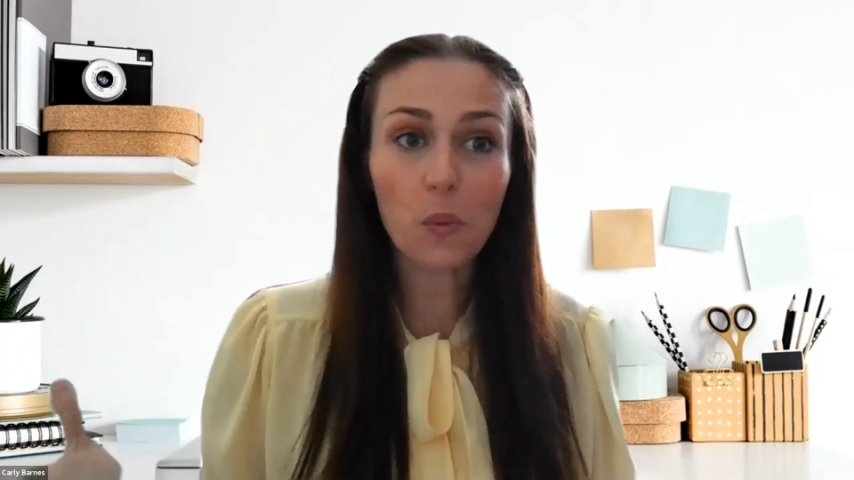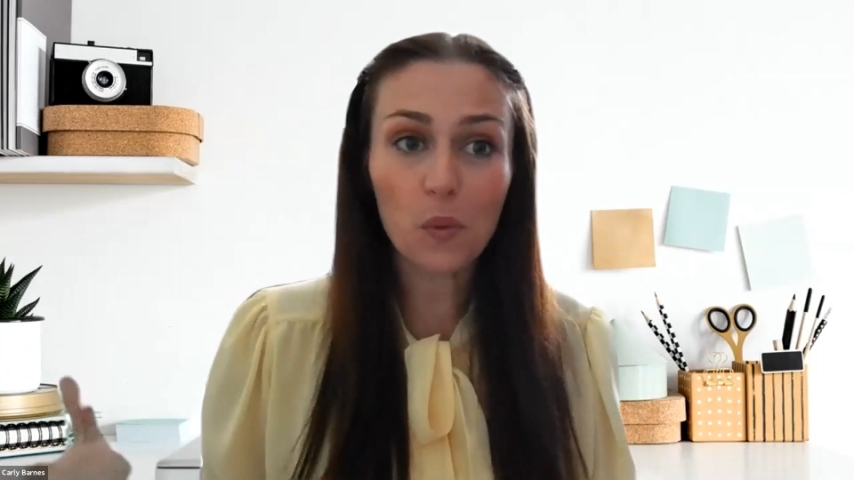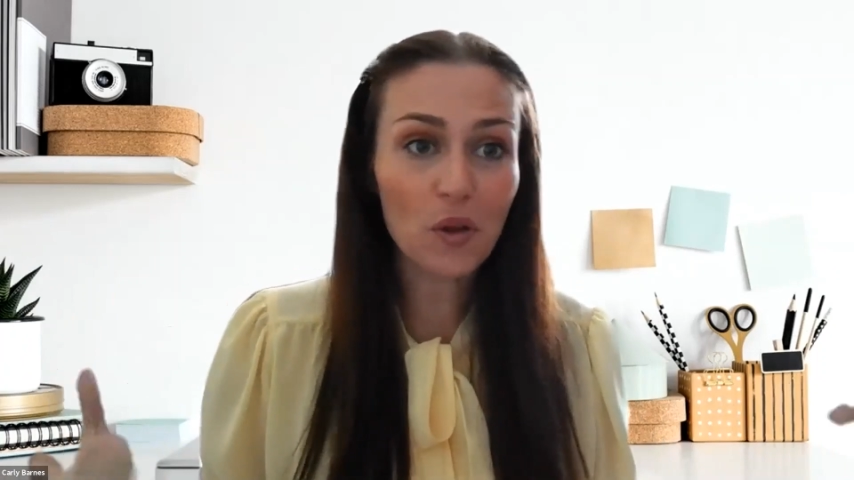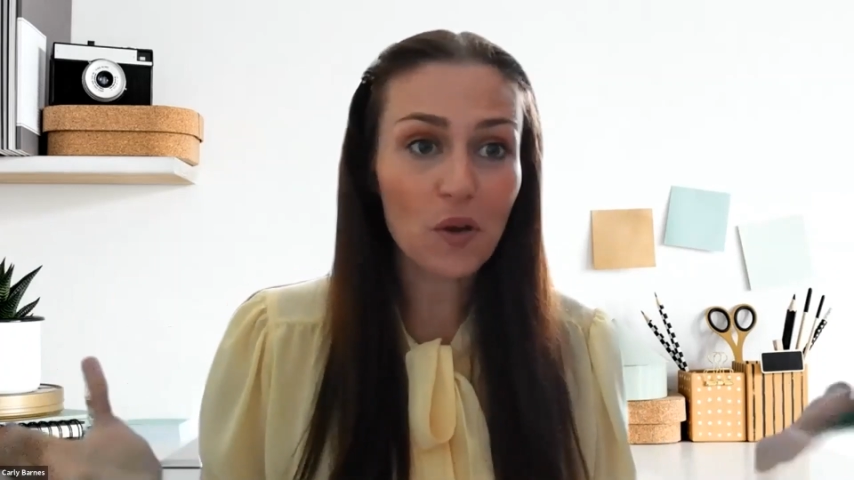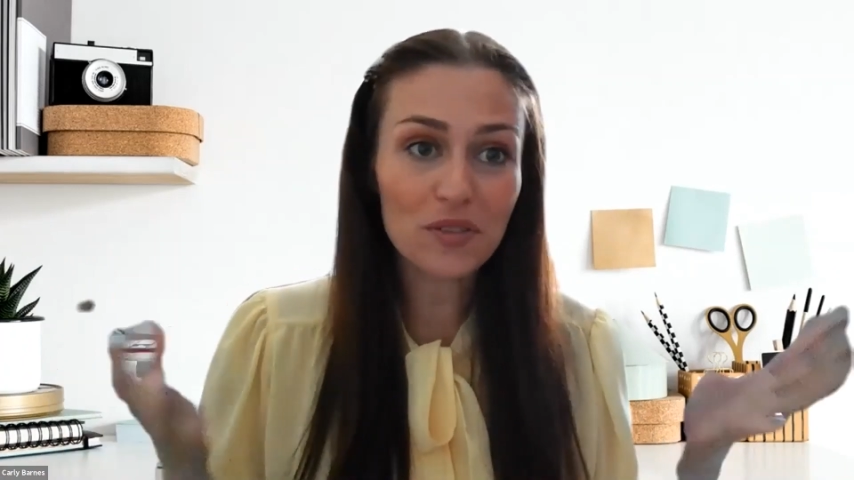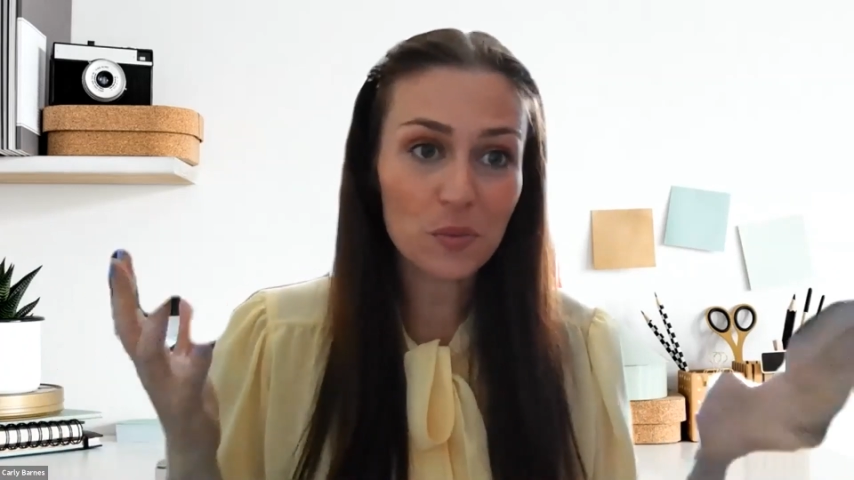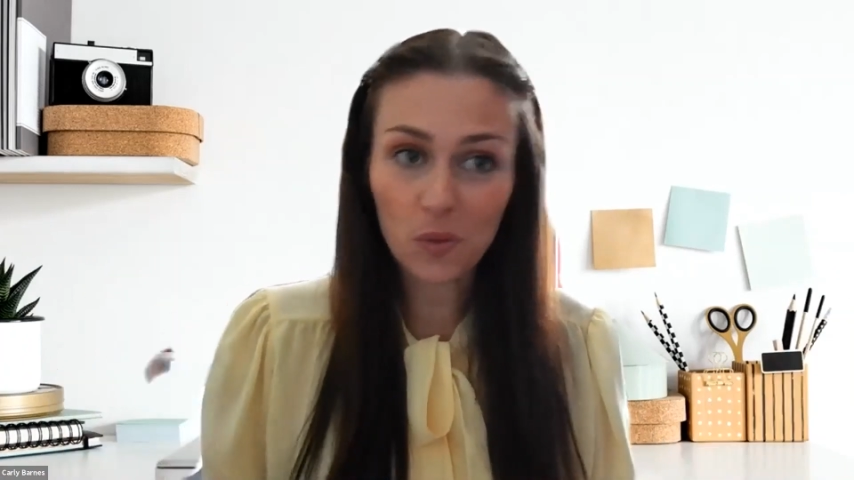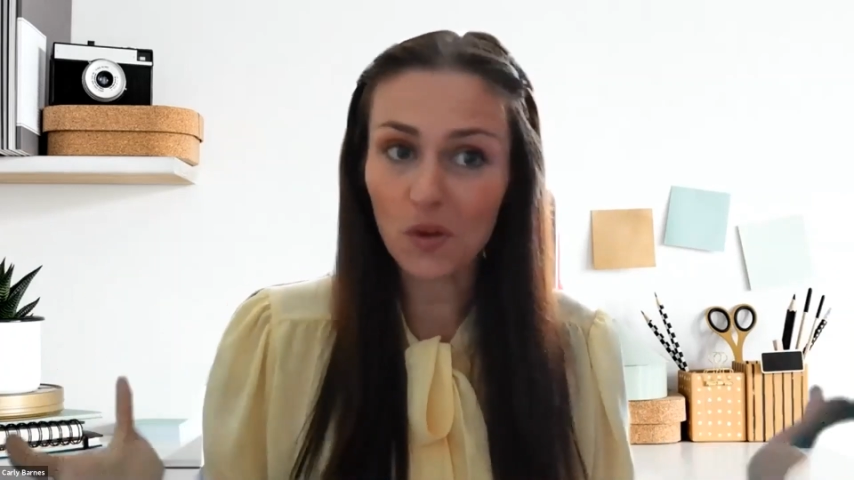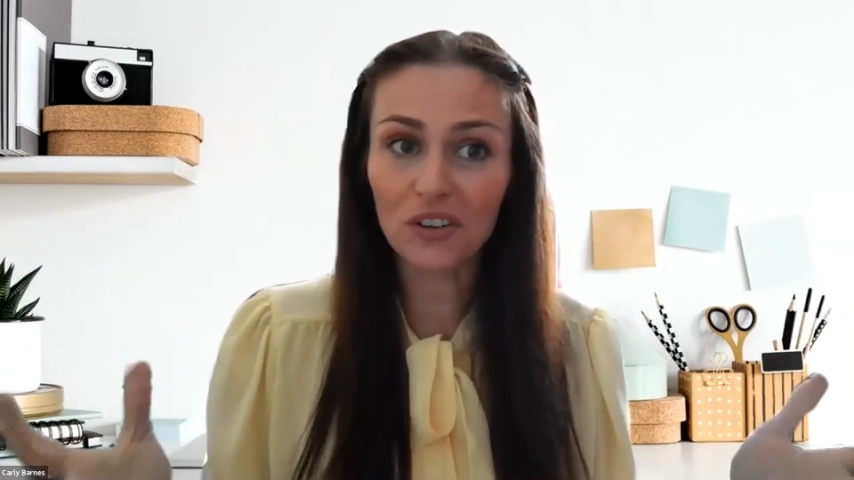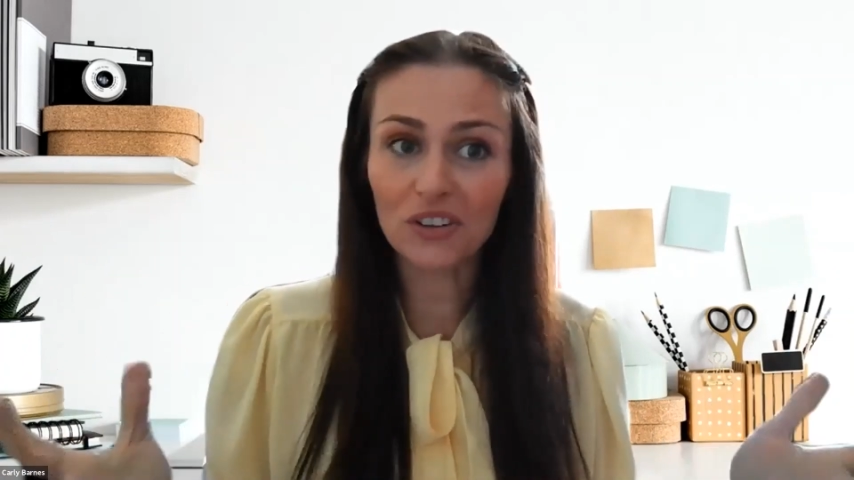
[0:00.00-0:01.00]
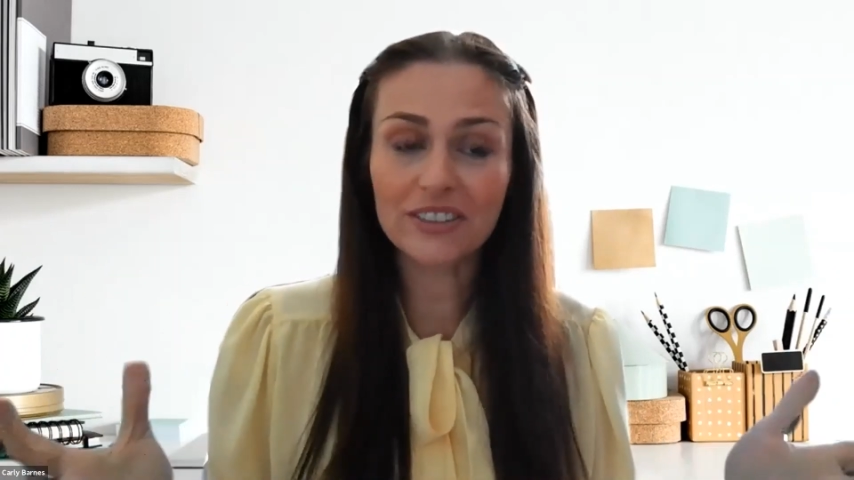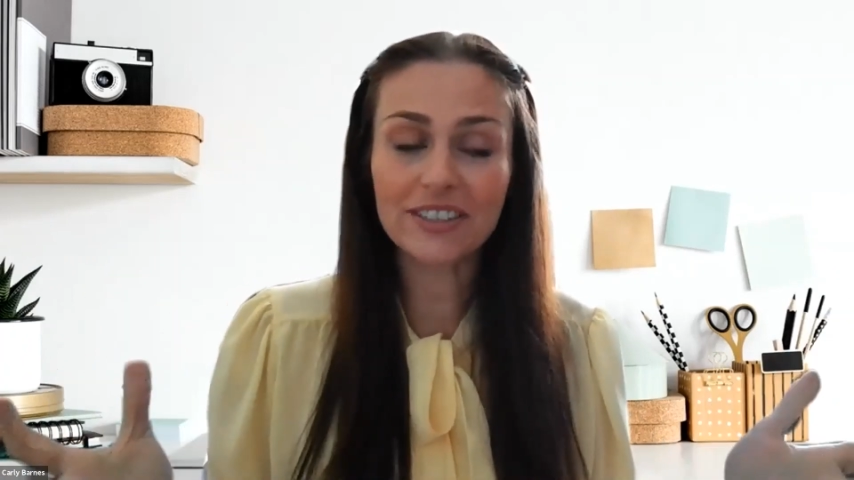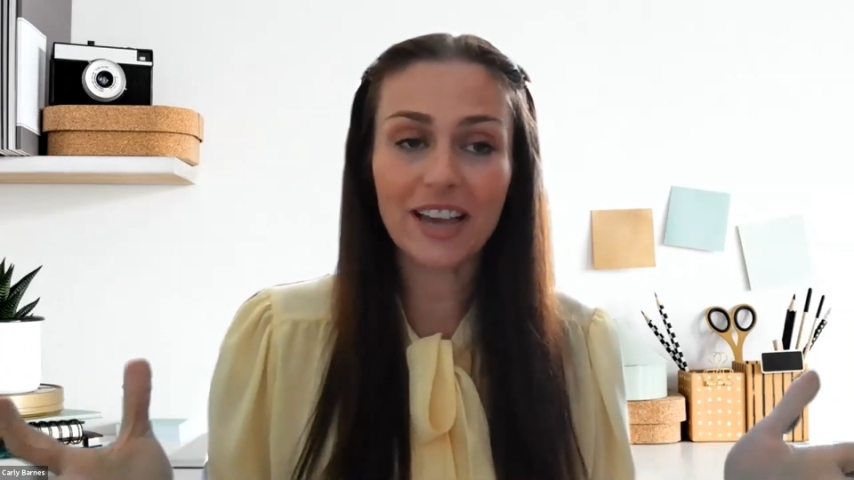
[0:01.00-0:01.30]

all over the world,